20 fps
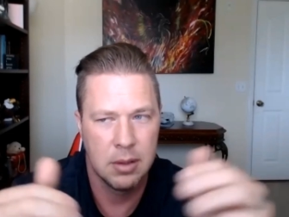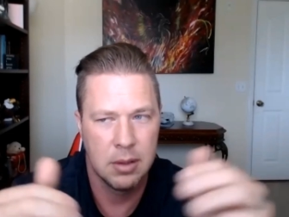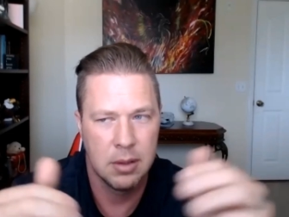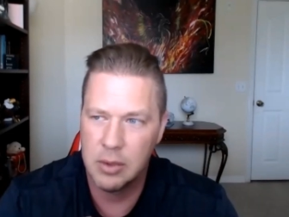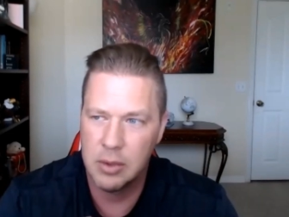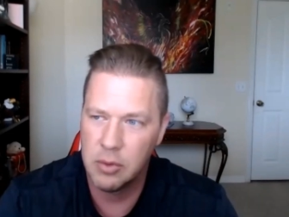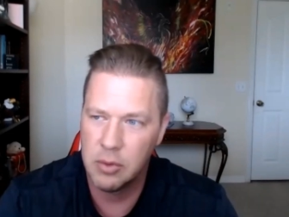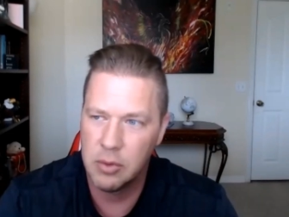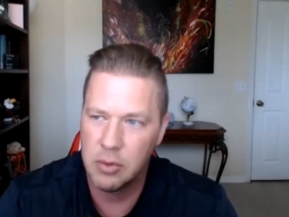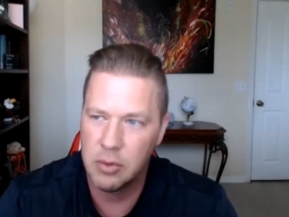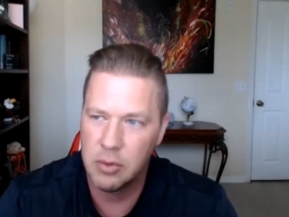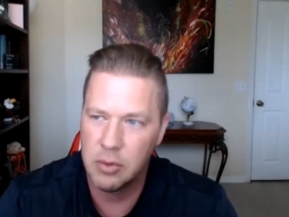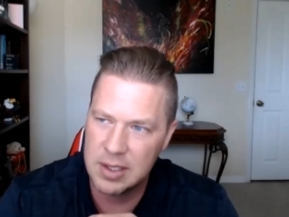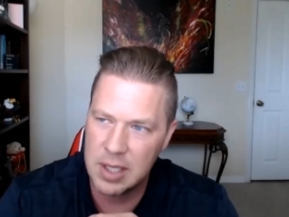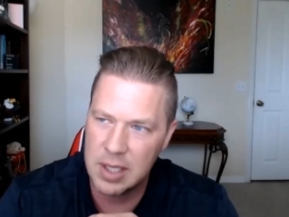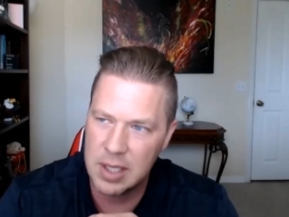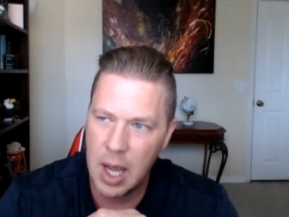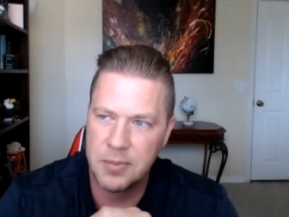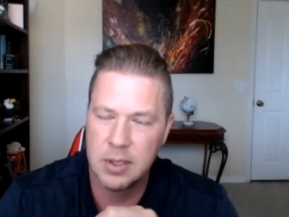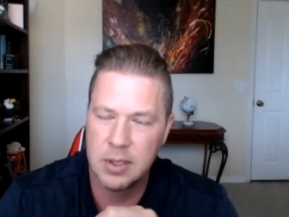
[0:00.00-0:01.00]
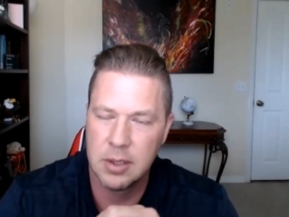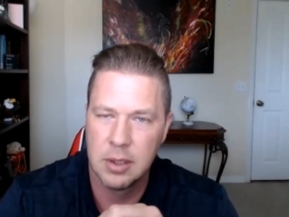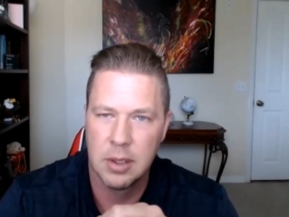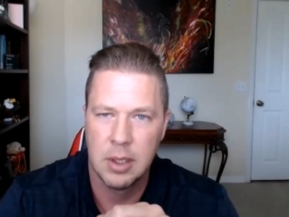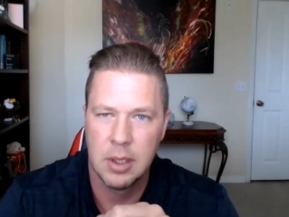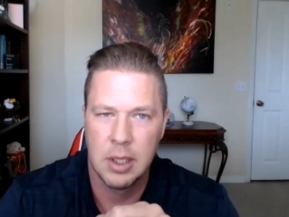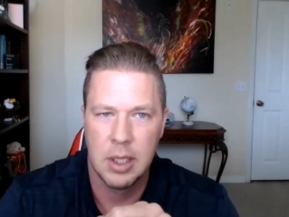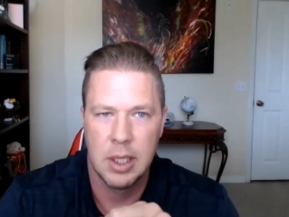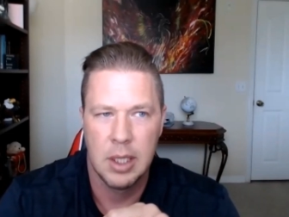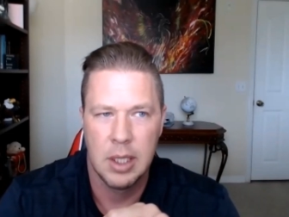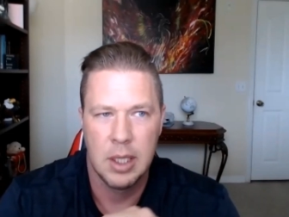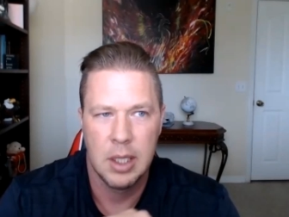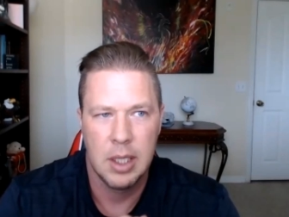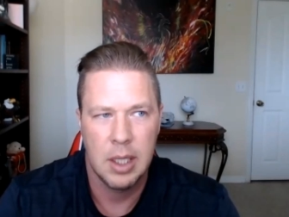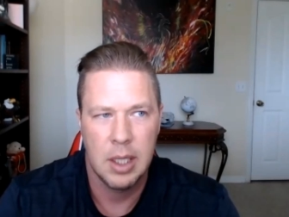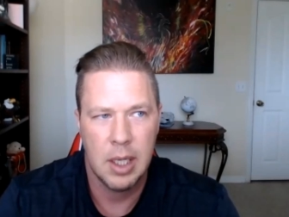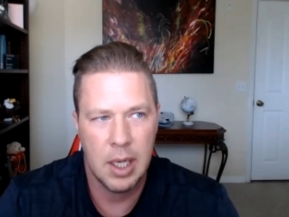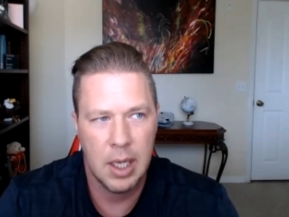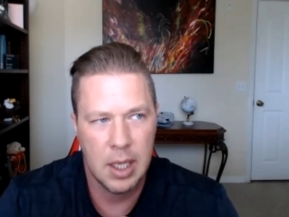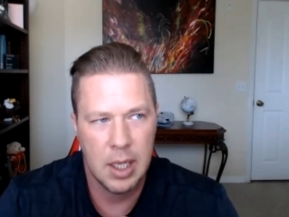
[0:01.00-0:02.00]
And, and we stopped.
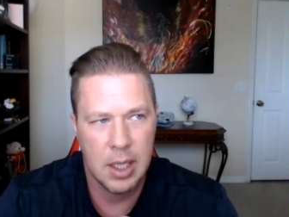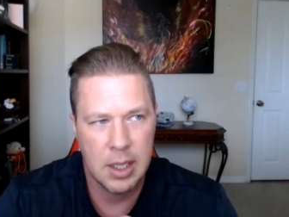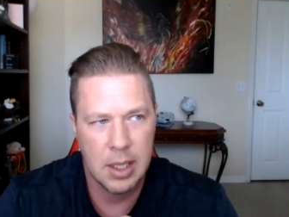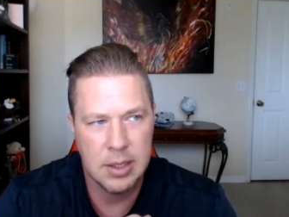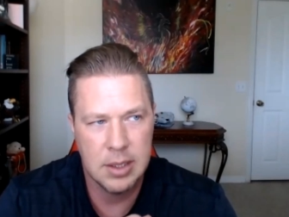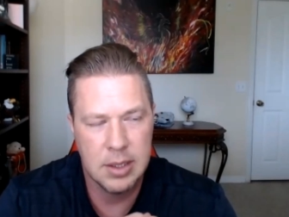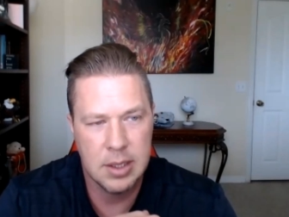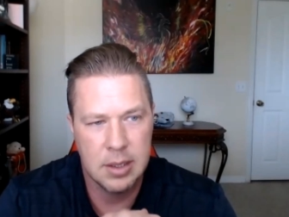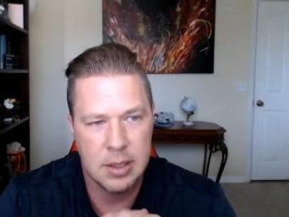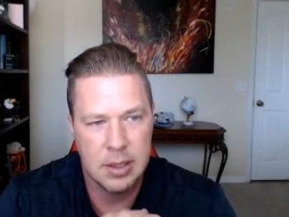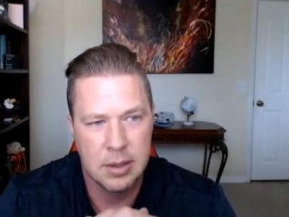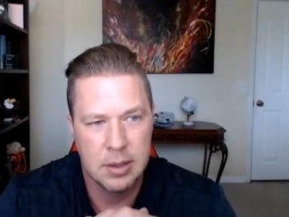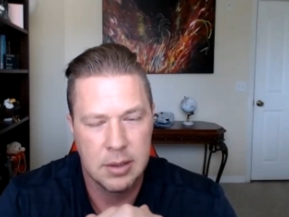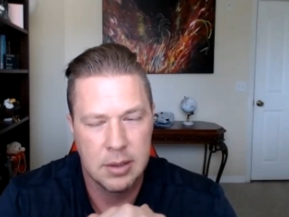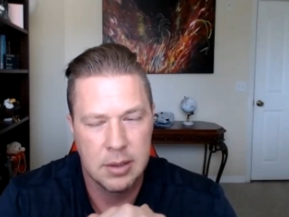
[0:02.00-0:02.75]
And